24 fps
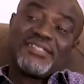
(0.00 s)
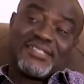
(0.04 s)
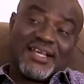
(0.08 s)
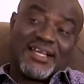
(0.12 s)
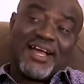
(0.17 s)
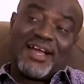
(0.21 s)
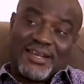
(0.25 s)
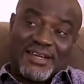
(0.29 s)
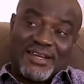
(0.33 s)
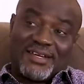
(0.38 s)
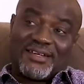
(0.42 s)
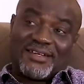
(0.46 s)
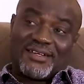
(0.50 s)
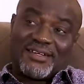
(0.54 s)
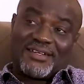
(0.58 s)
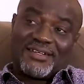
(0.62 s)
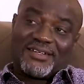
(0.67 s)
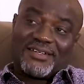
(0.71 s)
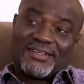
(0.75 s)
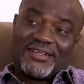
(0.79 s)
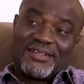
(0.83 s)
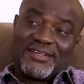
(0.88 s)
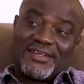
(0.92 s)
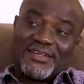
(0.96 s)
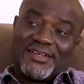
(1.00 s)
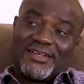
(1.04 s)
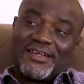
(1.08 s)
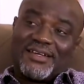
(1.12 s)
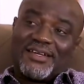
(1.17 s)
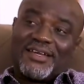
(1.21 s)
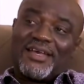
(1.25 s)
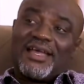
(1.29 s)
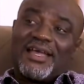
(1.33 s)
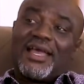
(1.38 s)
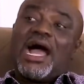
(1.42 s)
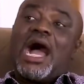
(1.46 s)
son,
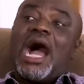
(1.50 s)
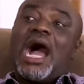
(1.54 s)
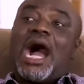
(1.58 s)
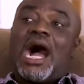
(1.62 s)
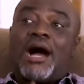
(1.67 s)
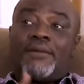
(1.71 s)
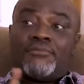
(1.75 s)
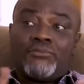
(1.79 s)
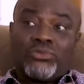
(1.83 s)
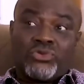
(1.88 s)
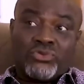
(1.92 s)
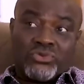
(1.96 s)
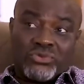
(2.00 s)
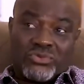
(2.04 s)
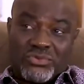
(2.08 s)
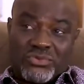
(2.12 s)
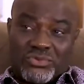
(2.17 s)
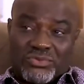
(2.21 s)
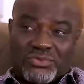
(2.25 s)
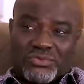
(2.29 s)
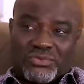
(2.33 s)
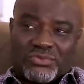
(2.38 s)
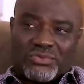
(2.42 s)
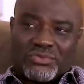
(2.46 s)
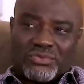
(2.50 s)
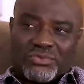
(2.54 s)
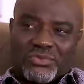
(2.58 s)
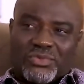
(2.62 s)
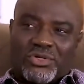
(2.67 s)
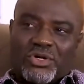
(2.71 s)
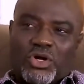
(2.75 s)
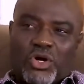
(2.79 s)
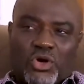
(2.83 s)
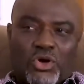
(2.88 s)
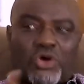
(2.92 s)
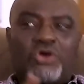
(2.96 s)
Hamu,
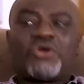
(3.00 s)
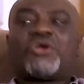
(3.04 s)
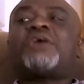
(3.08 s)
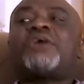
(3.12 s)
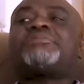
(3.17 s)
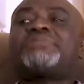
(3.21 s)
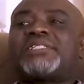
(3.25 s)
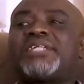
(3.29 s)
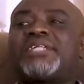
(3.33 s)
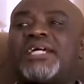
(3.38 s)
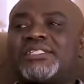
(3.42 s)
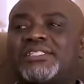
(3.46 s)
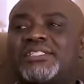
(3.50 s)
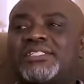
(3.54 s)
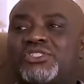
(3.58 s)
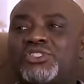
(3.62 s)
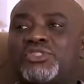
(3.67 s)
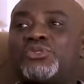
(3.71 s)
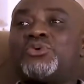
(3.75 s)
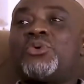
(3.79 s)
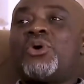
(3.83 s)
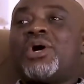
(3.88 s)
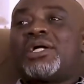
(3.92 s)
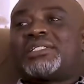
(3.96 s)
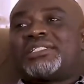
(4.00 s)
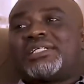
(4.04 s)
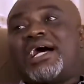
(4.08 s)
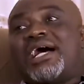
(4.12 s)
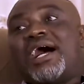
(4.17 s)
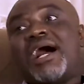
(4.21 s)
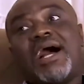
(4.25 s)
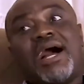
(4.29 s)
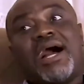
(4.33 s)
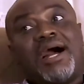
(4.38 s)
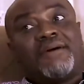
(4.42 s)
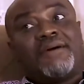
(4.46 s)
corrupted to what?
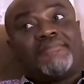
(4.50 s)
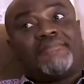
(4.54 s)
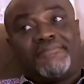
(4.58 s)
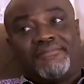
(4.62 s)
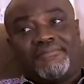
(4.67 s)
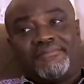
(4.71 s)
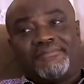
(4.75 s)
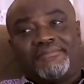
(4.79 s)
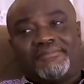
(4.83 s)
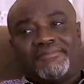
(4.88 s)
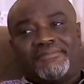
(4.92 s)
Ham.